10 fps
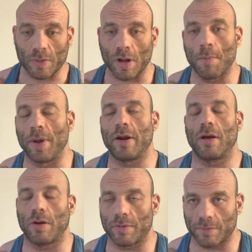
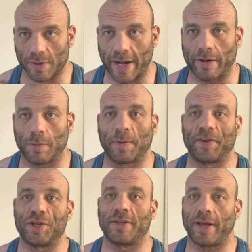But technical
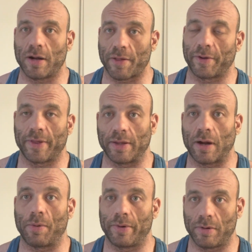proficiency, another thing that
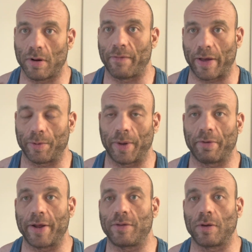I would evaluate,
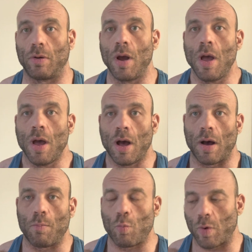right? So
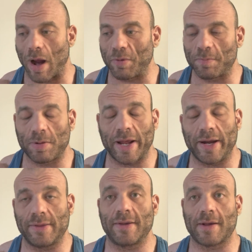when I was
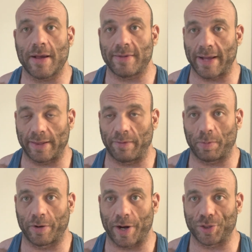planning this guy's deadlift
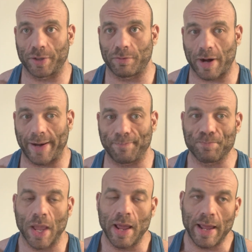progression,
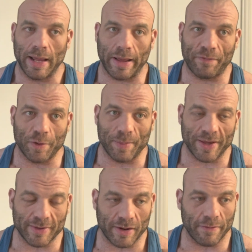right? If you're
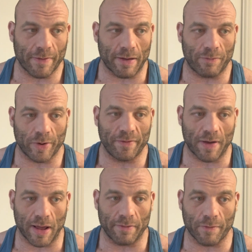missing at
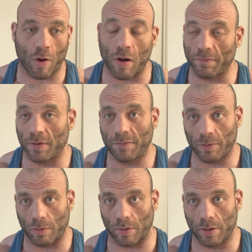545 off the
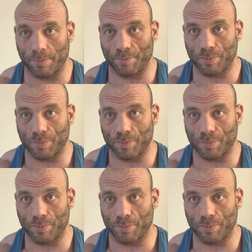floor